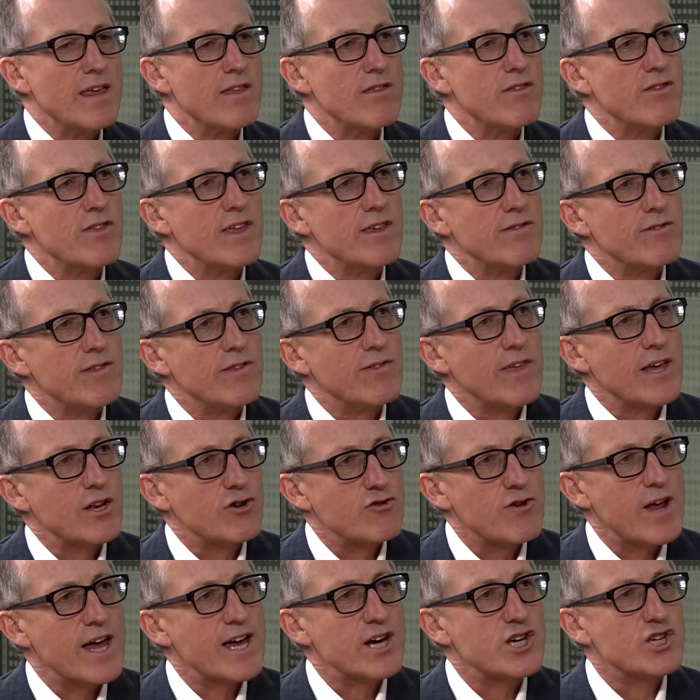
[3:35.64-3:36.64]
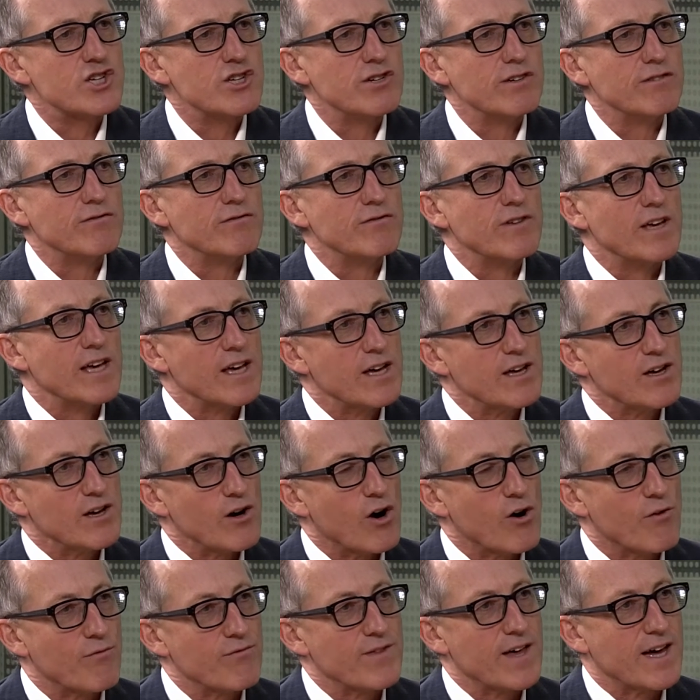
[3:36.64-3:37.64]
The attraction
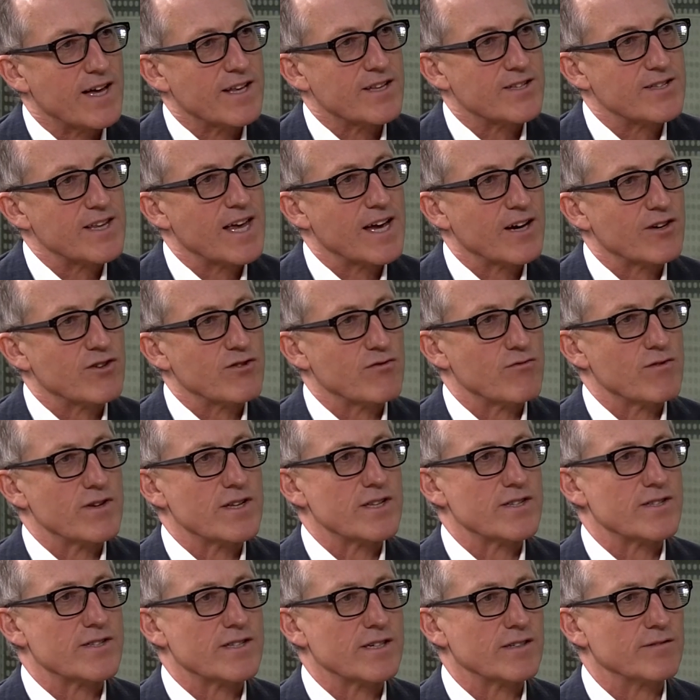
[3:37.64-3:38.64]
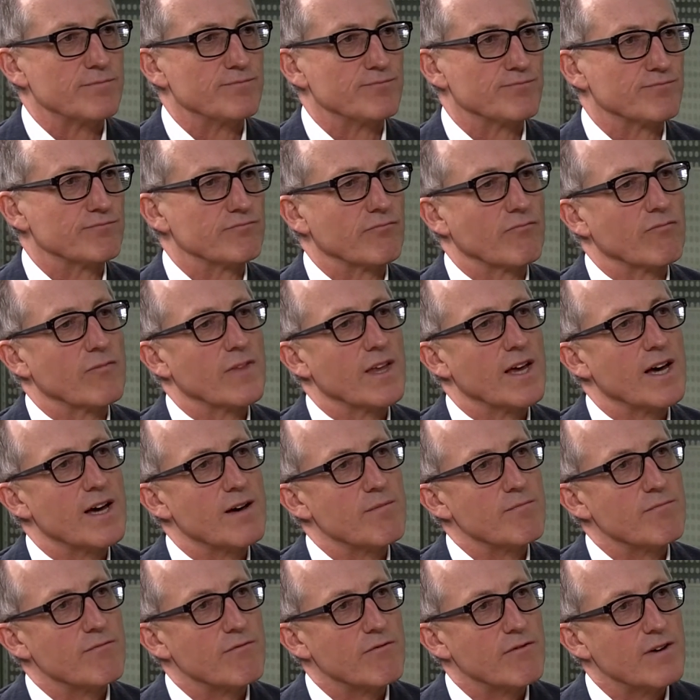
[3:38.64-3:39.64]
of that sector is that,
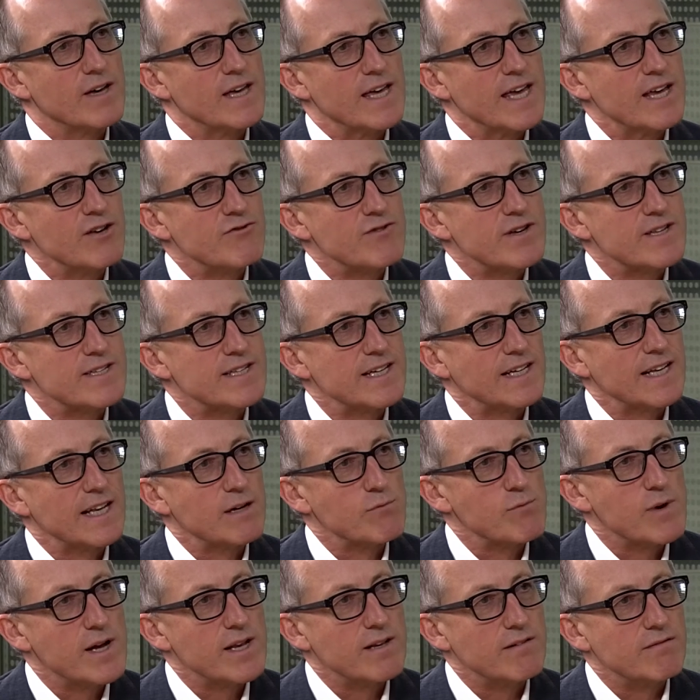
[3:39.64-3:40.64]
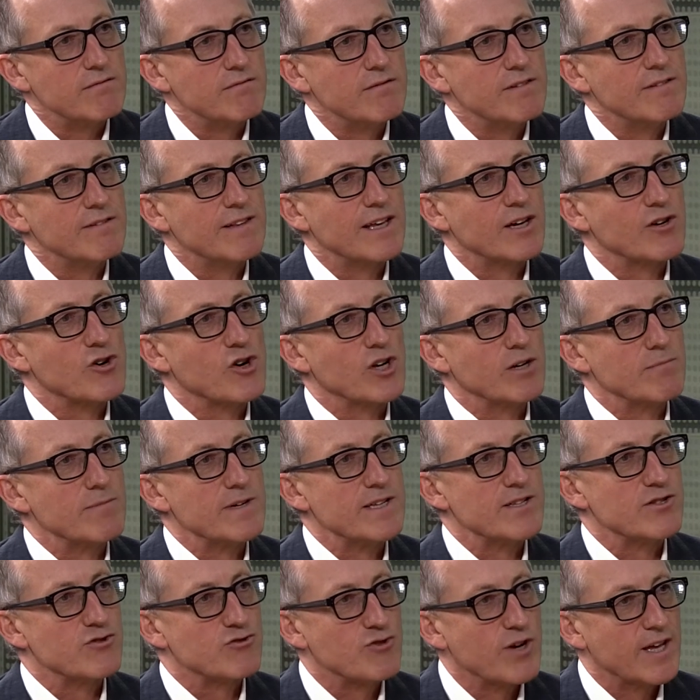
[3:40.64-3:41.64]
interestingly, when the economy
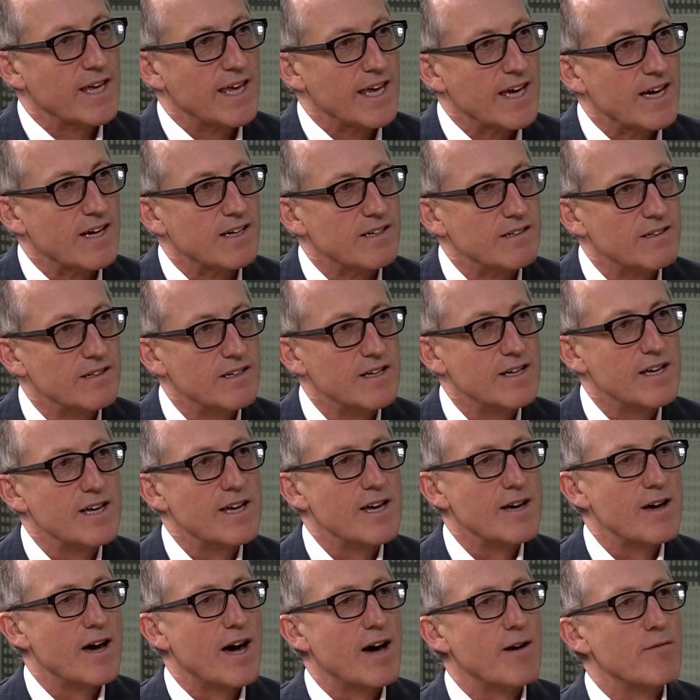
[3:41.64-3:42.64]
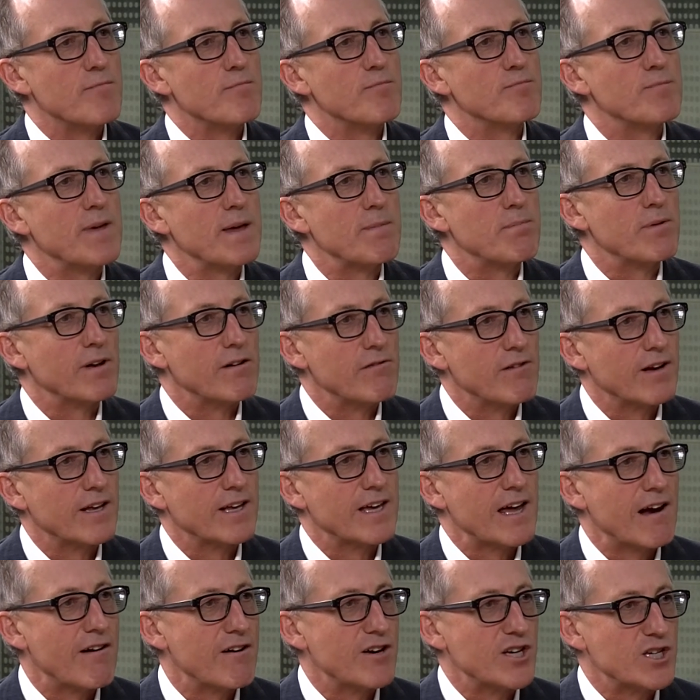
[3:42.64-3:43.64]
is trickier, people are
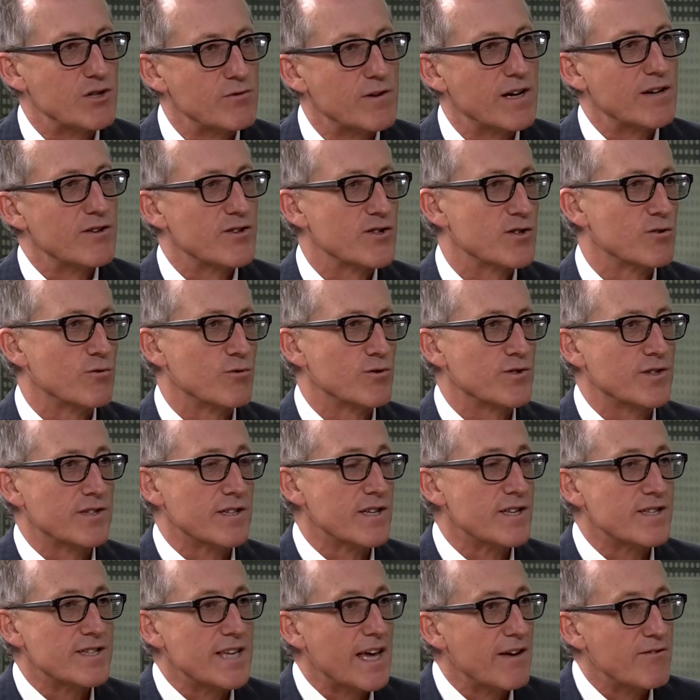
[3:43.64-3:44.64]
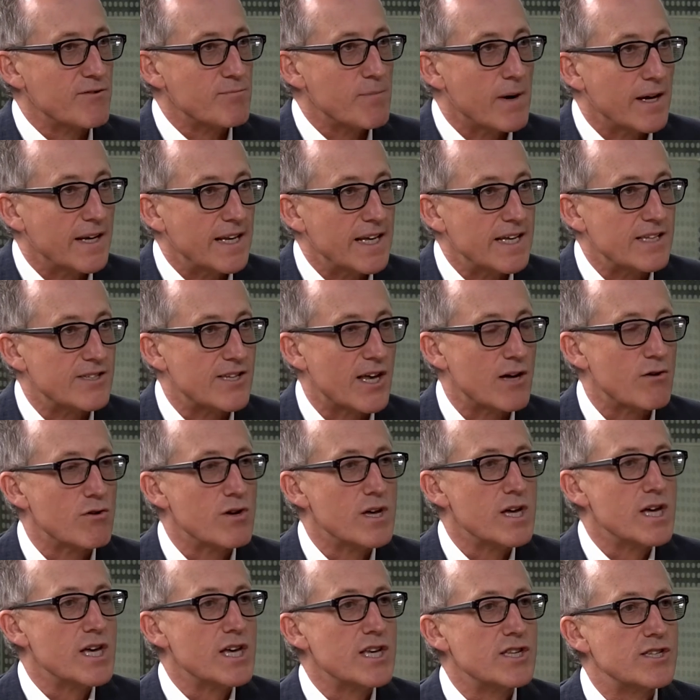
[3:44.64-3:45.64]
encouraged to outsource because it saves money. So
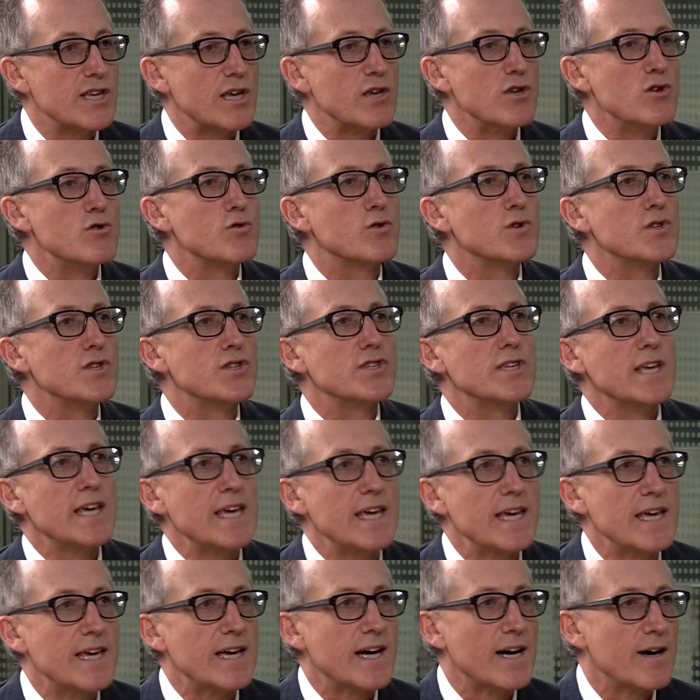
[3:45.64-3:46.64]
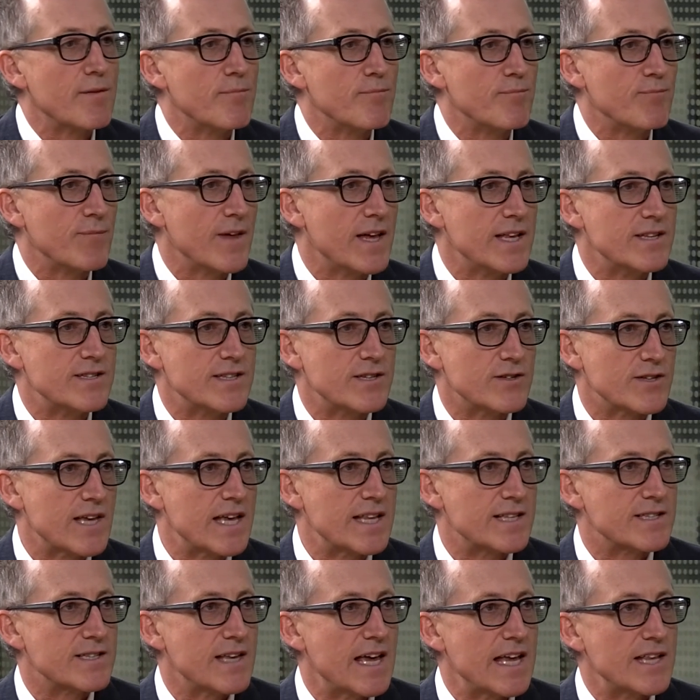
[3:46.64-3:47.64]
you can see
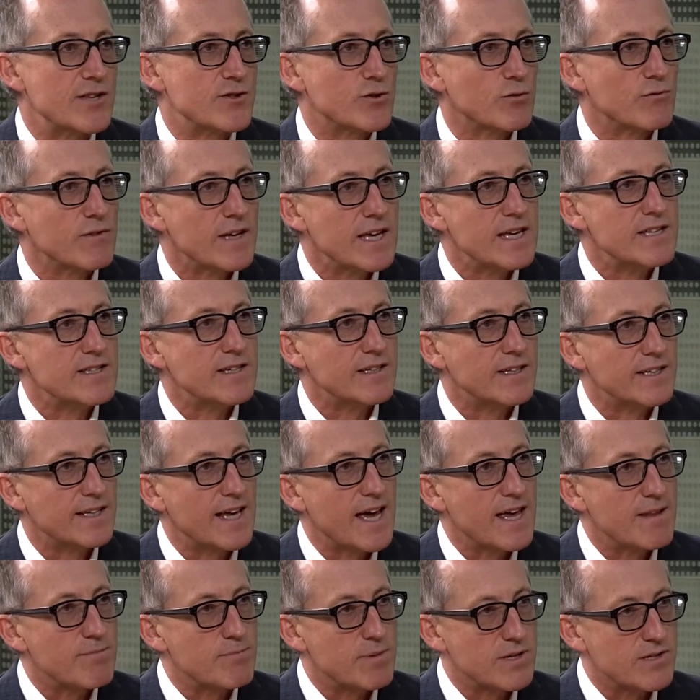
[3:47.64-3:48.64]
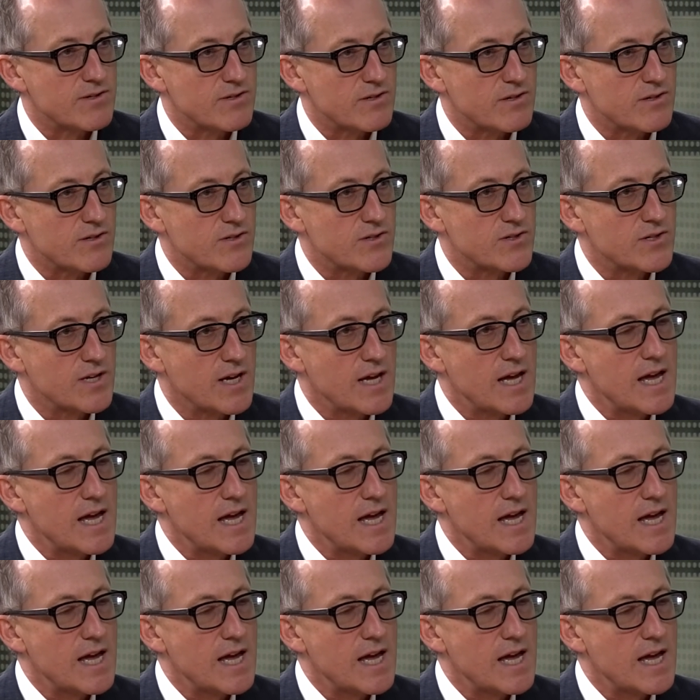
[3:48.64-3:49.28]
it's sort of easier to get business,